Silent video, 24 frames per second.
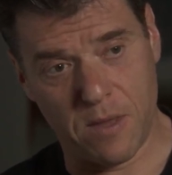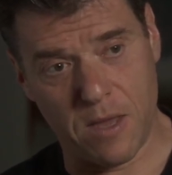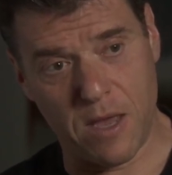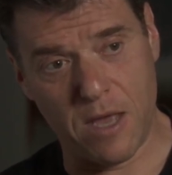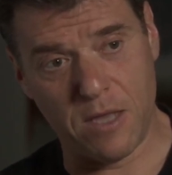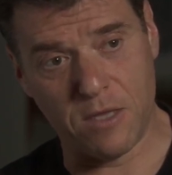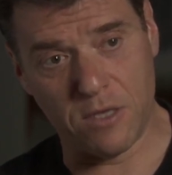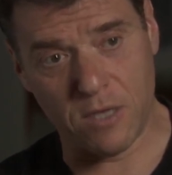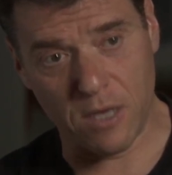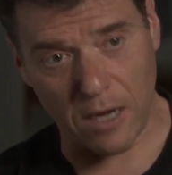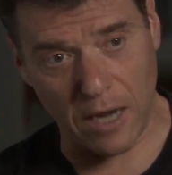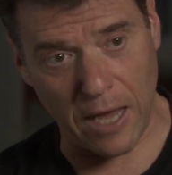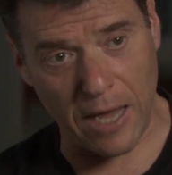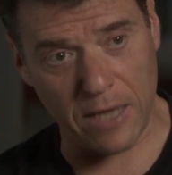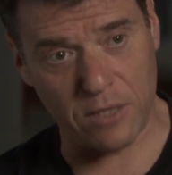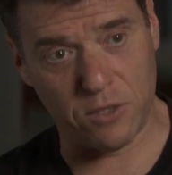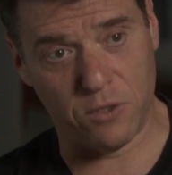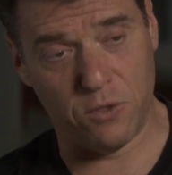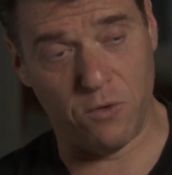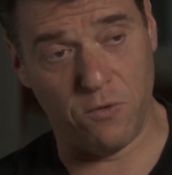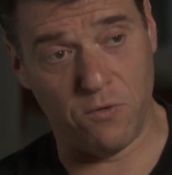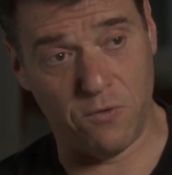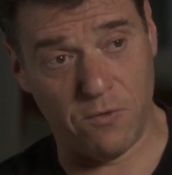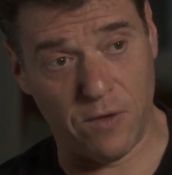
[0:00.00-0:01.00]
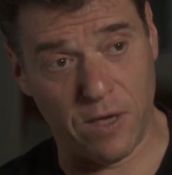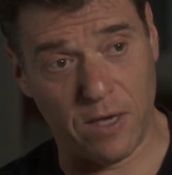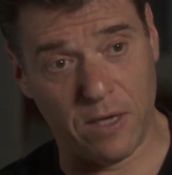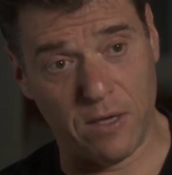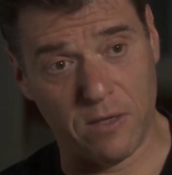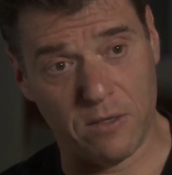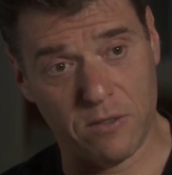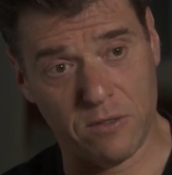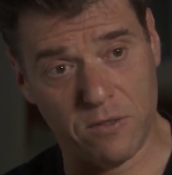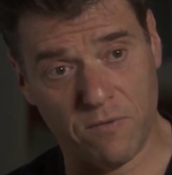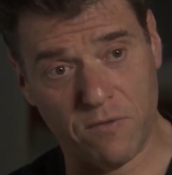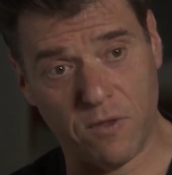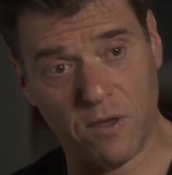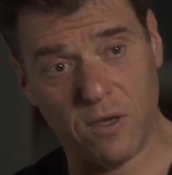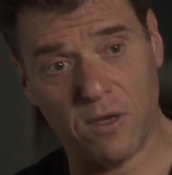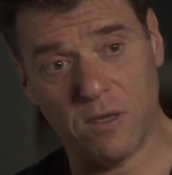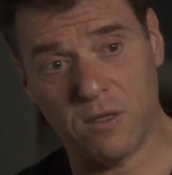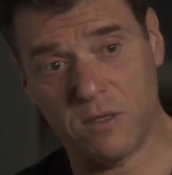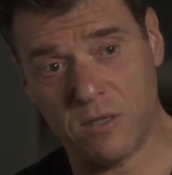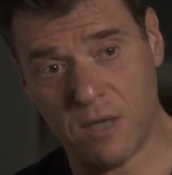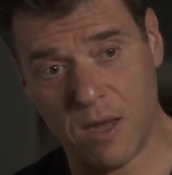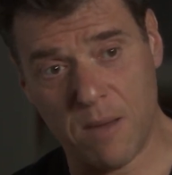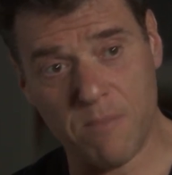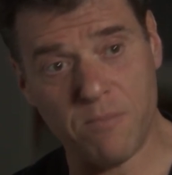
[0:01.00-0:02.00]
intellectual figures of the
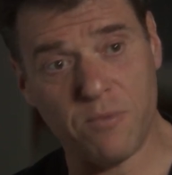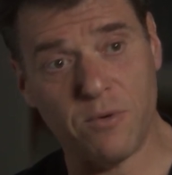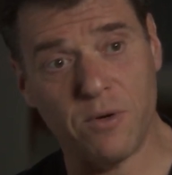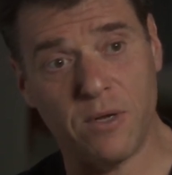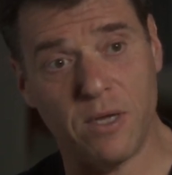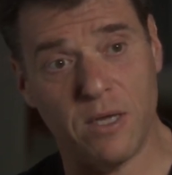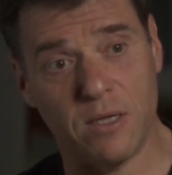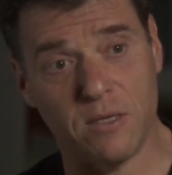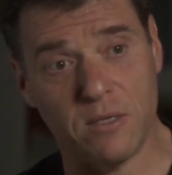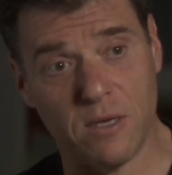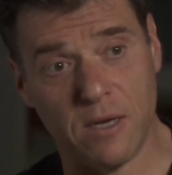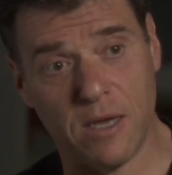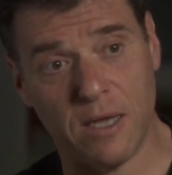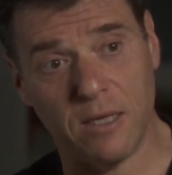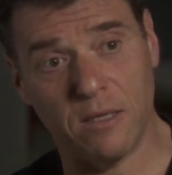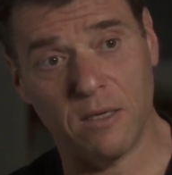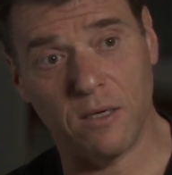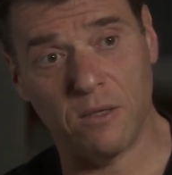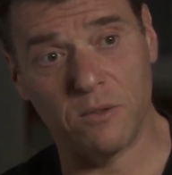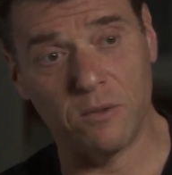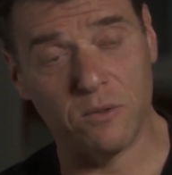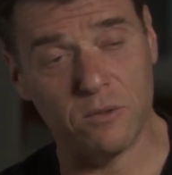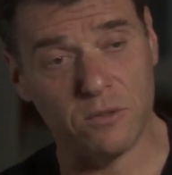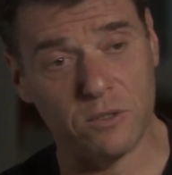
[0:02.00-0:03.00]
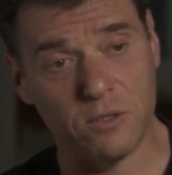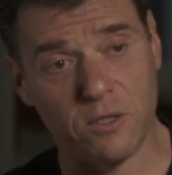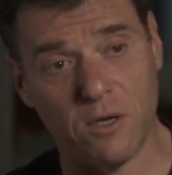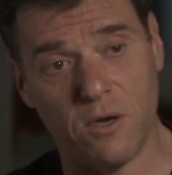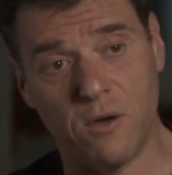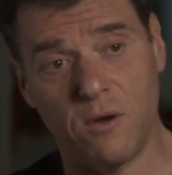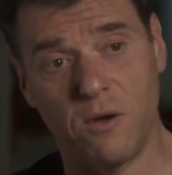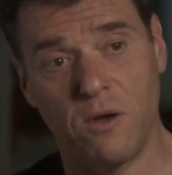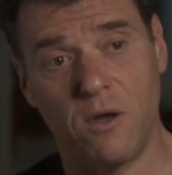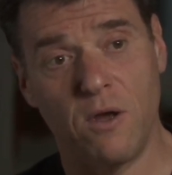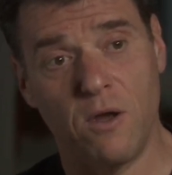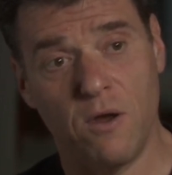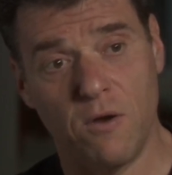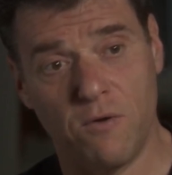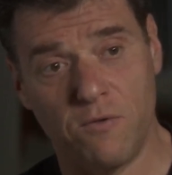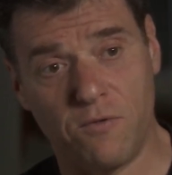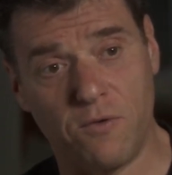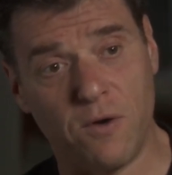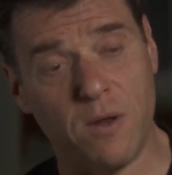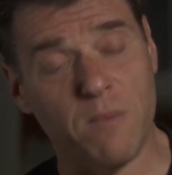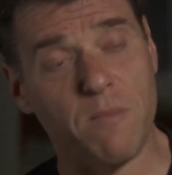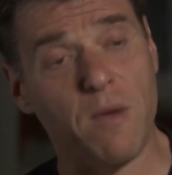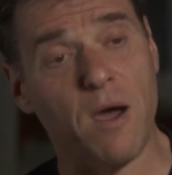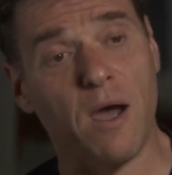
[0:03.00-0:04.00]
contemporary internet are also
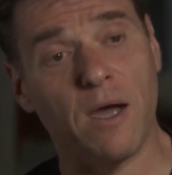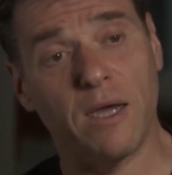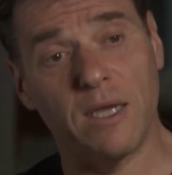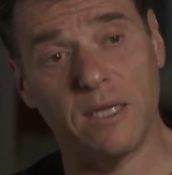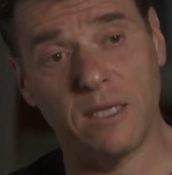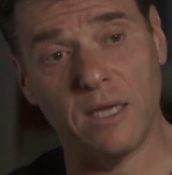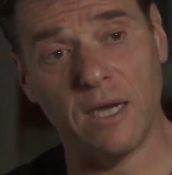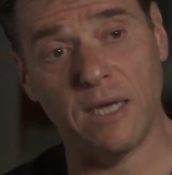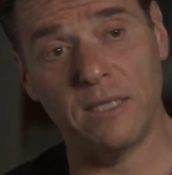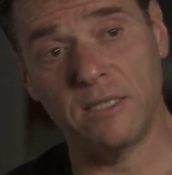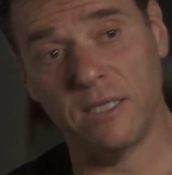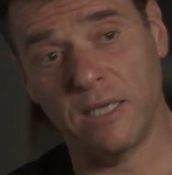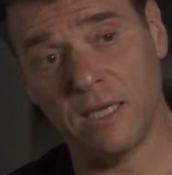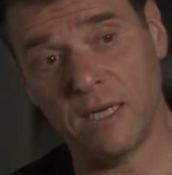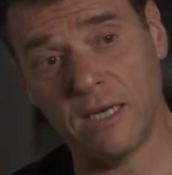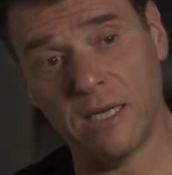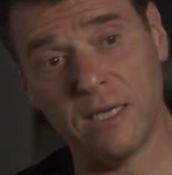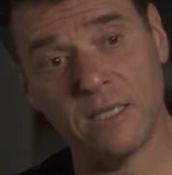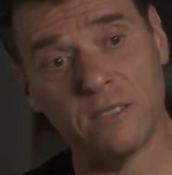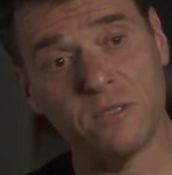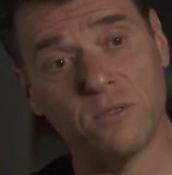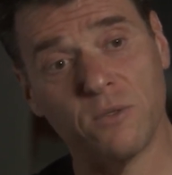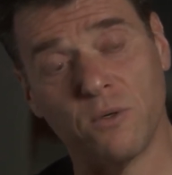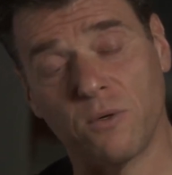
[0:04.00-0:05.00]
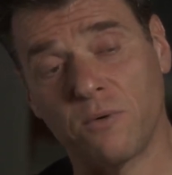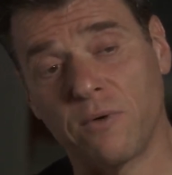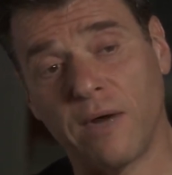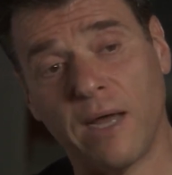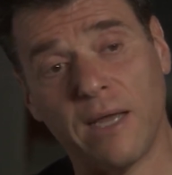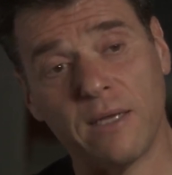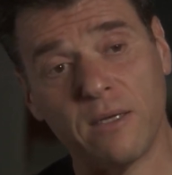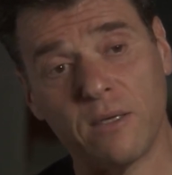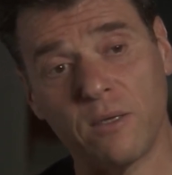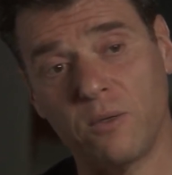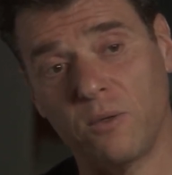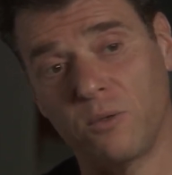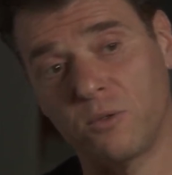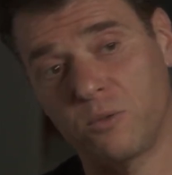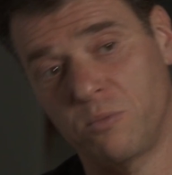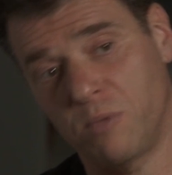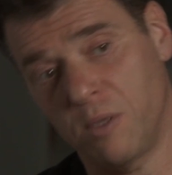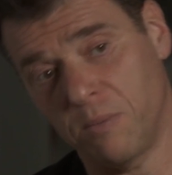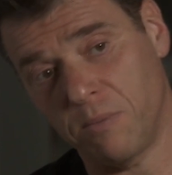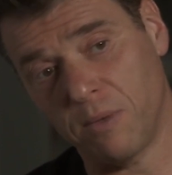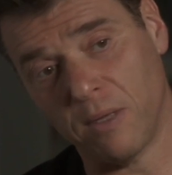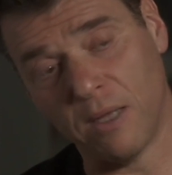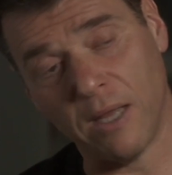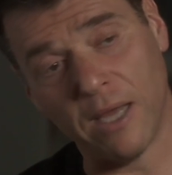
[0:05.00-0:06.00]
free market idealists or radicals,
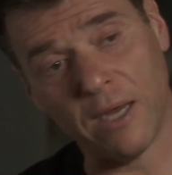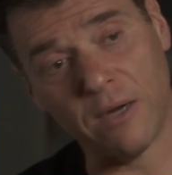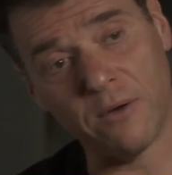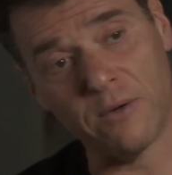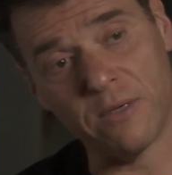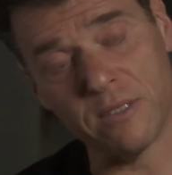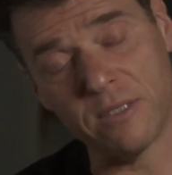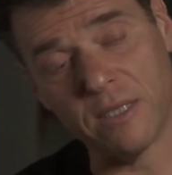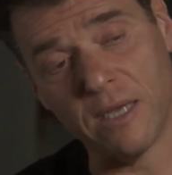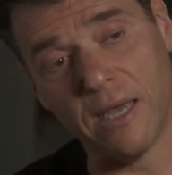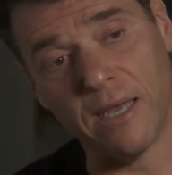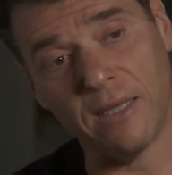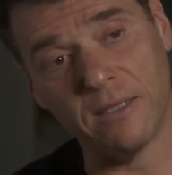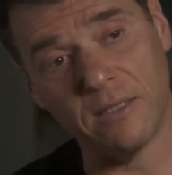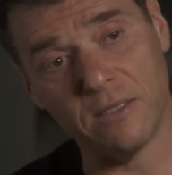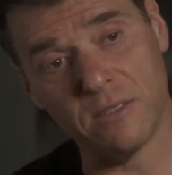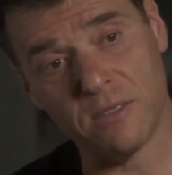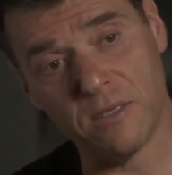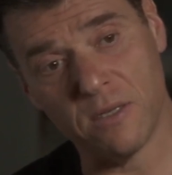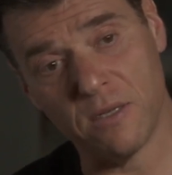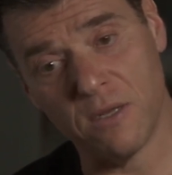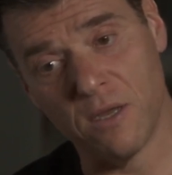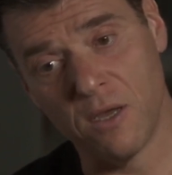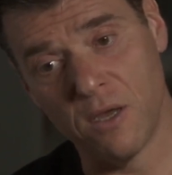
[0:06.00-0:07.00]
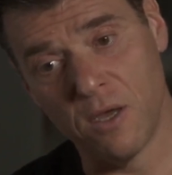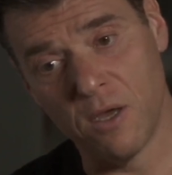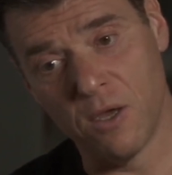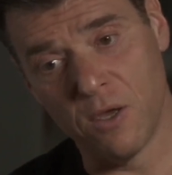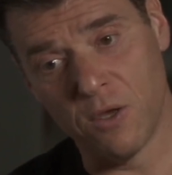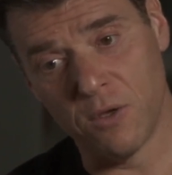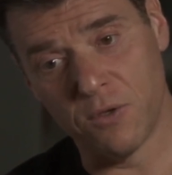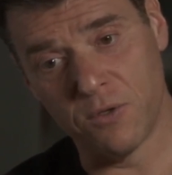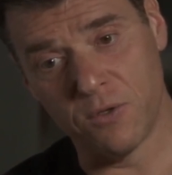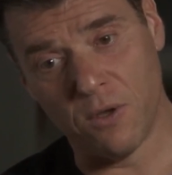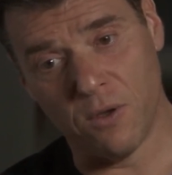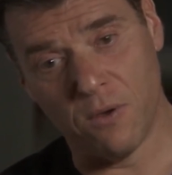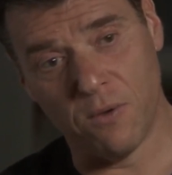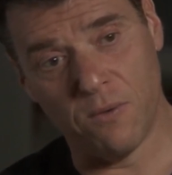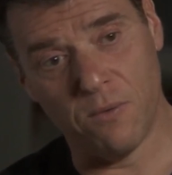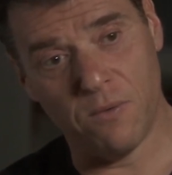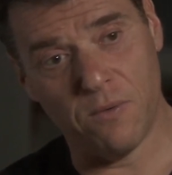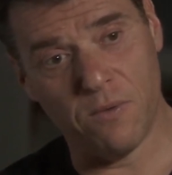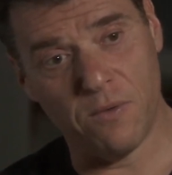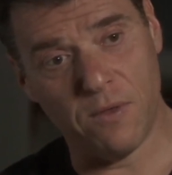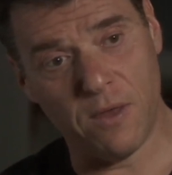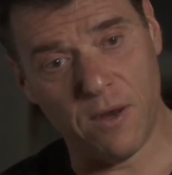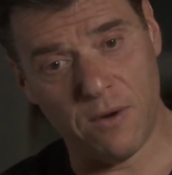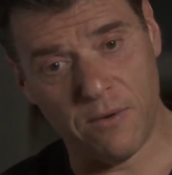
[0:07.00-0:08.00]
people like Chris Anderson. So
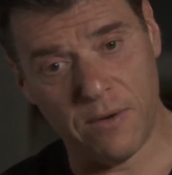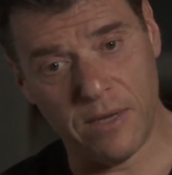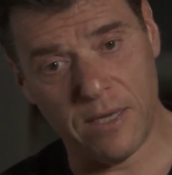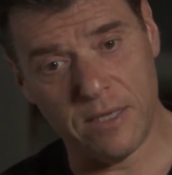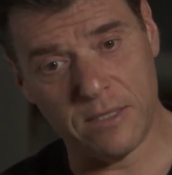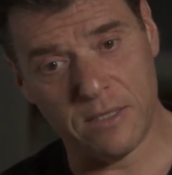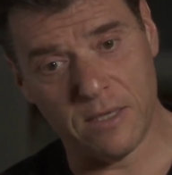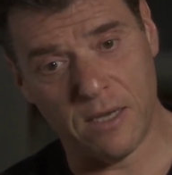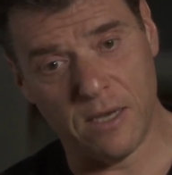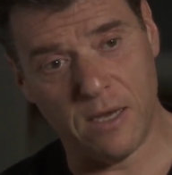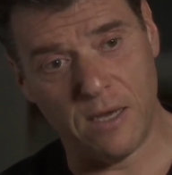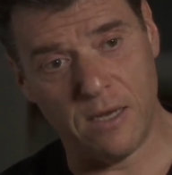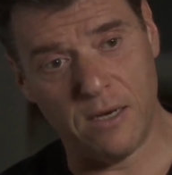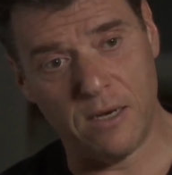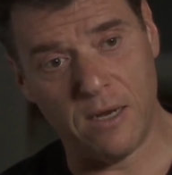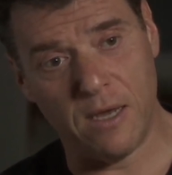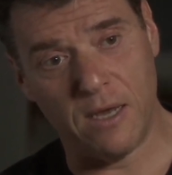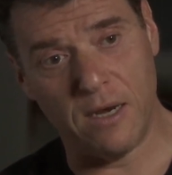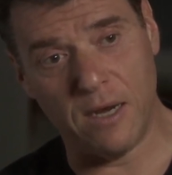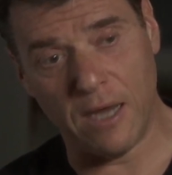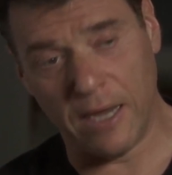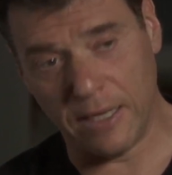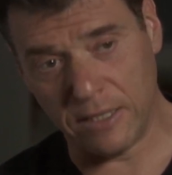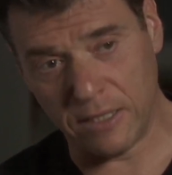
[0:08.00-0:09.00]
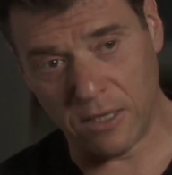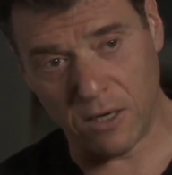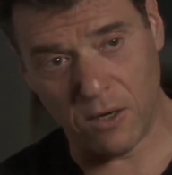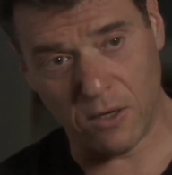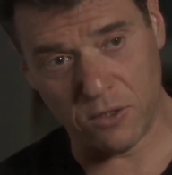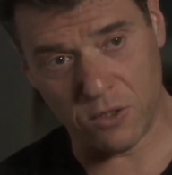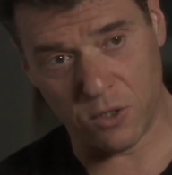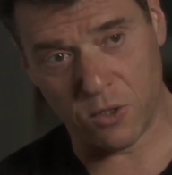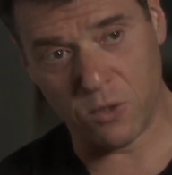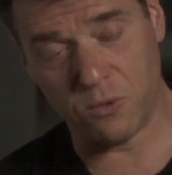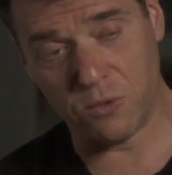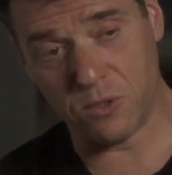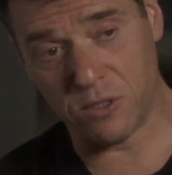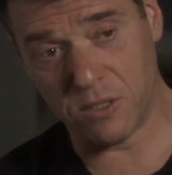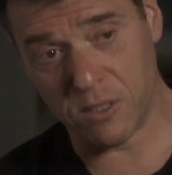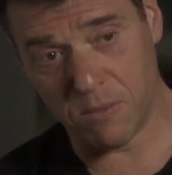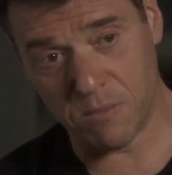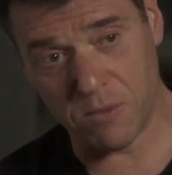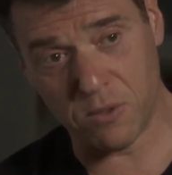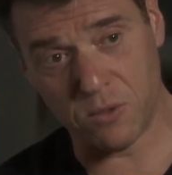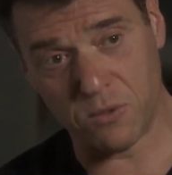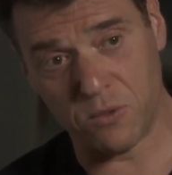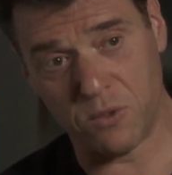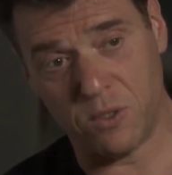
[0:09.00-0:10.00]
there is an ideological
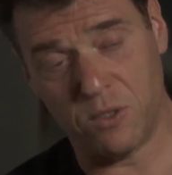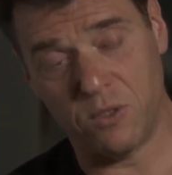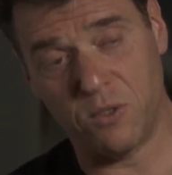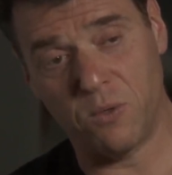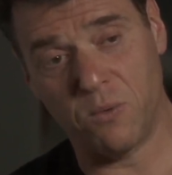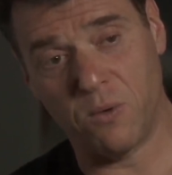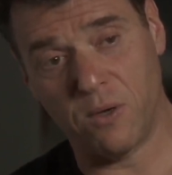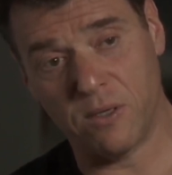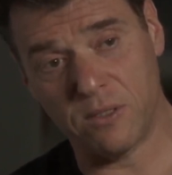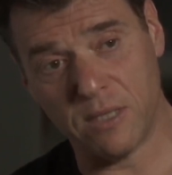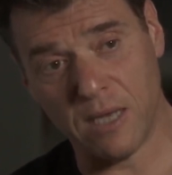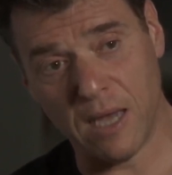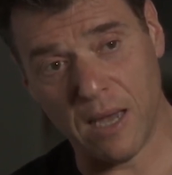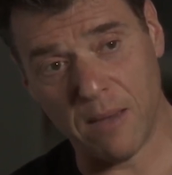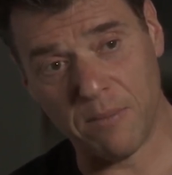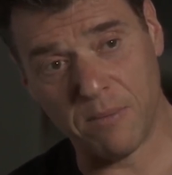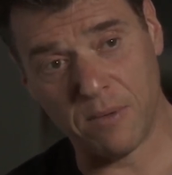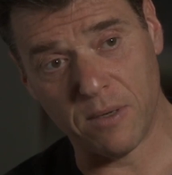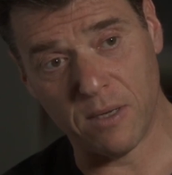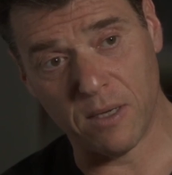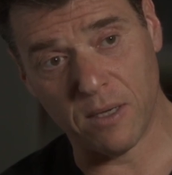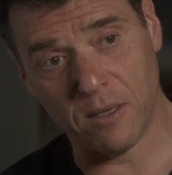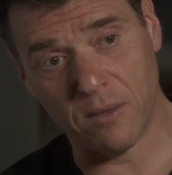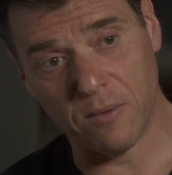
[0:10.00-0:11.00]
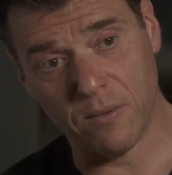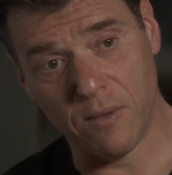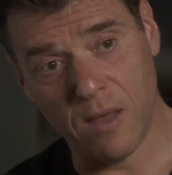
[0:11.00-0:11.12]
symmetry to what's happening.